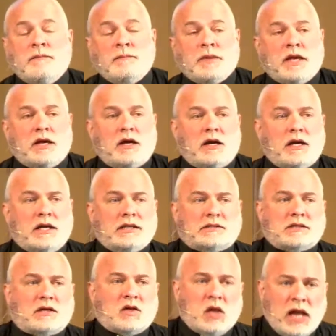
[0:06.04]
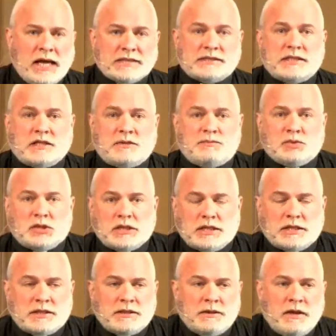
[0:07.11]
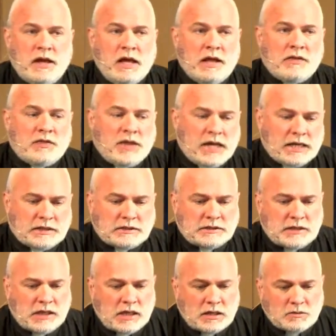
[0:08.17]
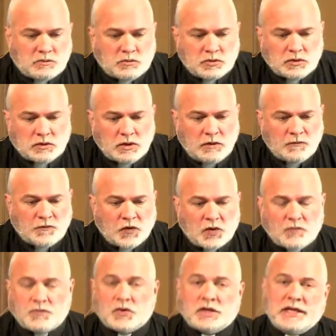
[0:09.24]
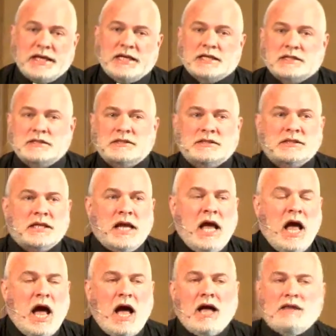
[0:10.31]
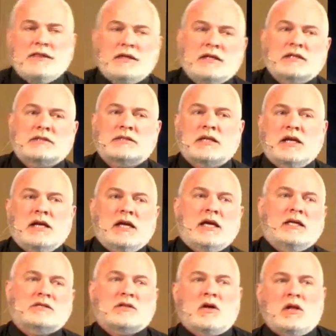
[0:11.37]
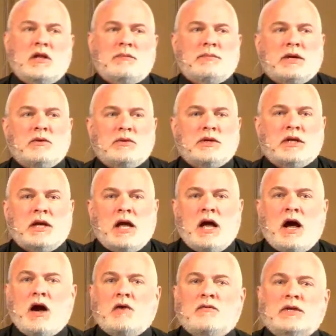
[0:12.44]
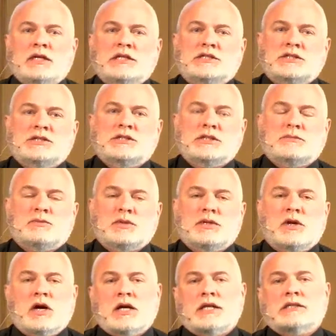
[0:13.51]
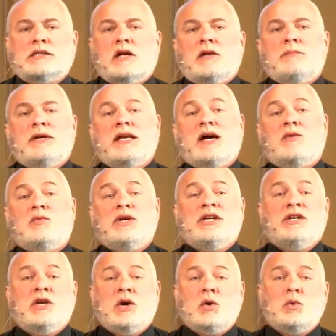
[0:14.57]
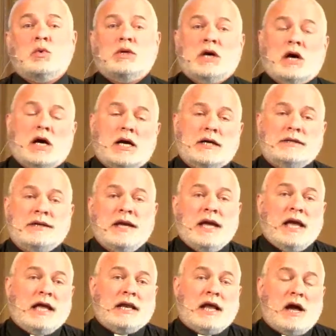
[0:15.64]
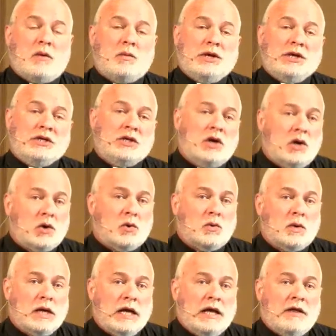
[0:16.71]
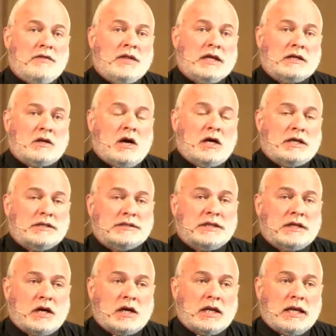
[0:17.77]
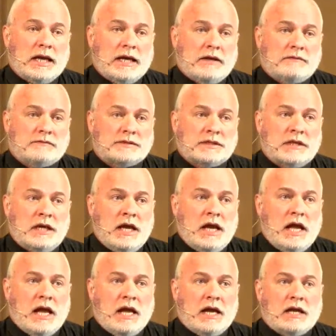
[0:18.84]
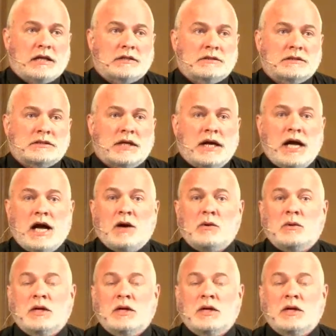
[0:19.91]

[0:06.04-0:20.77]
Uh, it's a classic book that, um, for, for kids, I think it's, it's all about our relationship with God. It's all about how we know God and how we know that God is in our lives and uh, how